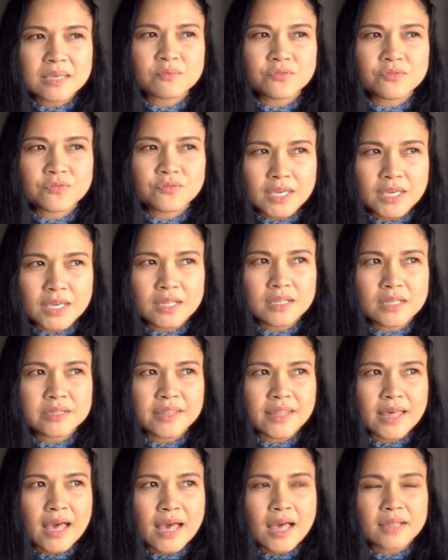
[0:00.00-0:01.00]
make him feel
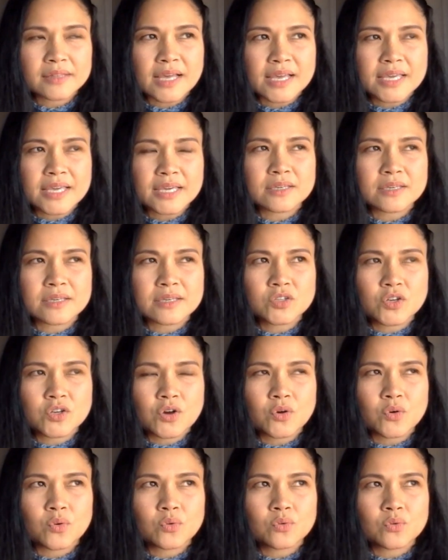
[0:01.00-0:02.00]
that, like, you
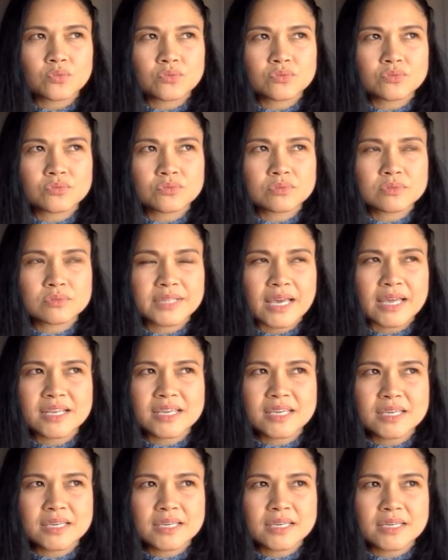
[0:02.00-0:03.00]
know, that
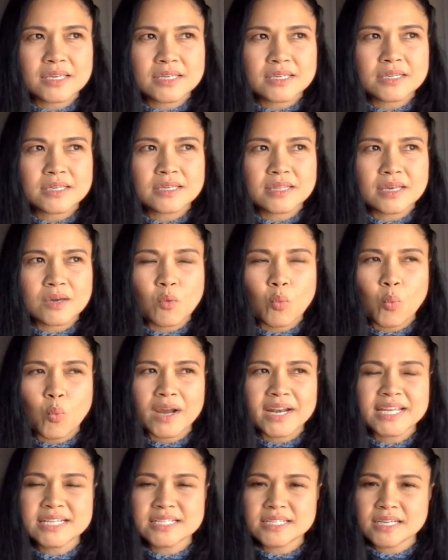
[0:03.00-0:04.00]
he is, that
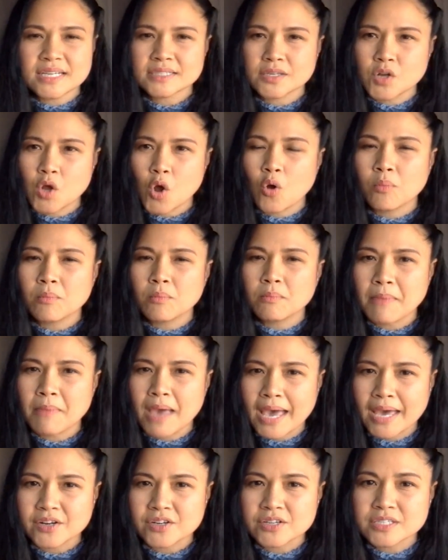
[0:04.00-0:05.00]
what he does at home
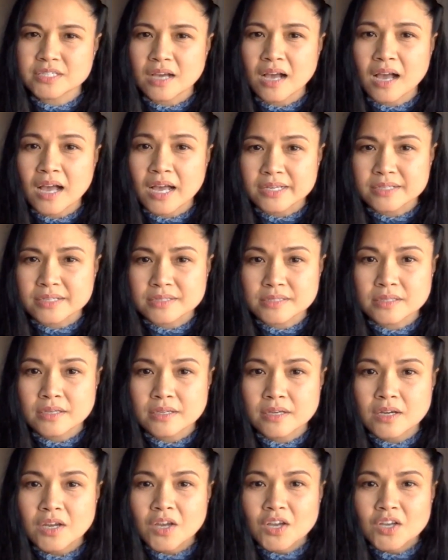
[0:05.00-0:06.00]
matters to us.
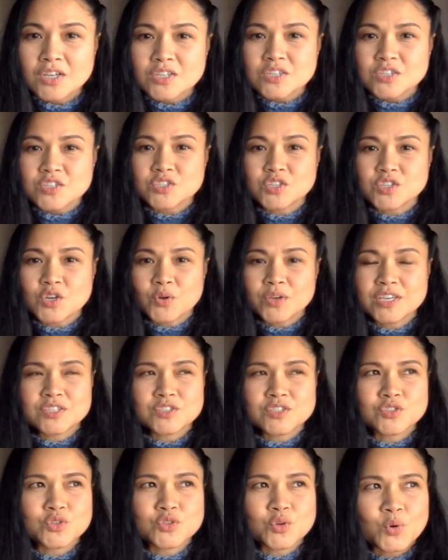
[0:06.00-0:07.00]
Mm. So
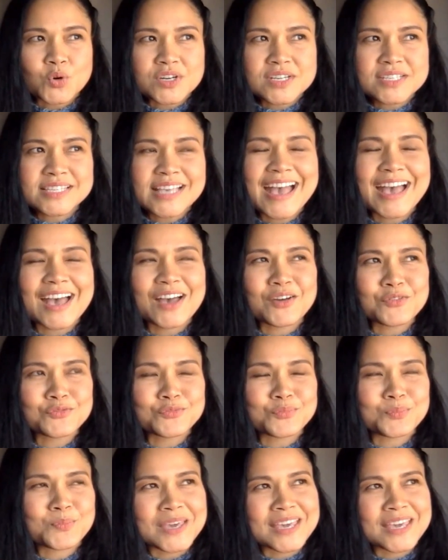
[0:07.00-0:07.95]
his chores have